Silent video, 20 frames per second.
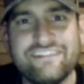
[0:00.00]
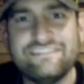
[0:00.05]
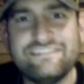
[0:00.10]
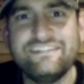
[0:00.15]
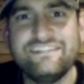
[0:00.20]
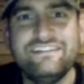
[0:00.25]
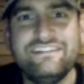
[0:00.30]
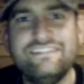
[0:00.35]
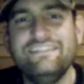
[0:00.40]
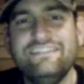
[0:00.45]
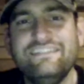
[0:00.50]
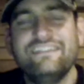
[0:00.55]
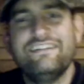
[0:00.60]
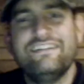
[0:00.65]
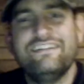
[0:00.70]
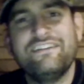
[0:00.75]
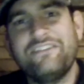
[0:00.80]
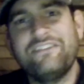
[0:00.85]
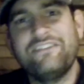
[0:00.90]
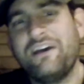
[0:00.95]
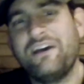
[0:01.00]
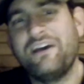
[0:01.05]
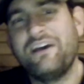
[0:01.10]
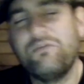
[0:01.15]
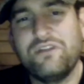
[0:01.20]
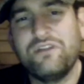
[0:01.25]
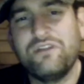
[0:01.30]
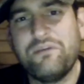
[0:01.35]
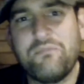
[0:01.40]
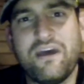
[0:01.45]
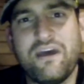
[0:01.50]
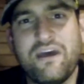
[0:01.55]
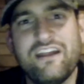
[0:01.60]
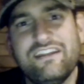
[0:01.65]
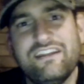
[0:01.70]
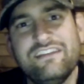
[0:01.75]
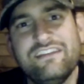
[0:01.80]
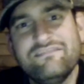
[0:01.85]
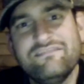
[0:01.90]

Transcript: You know, I wouldn't mind it.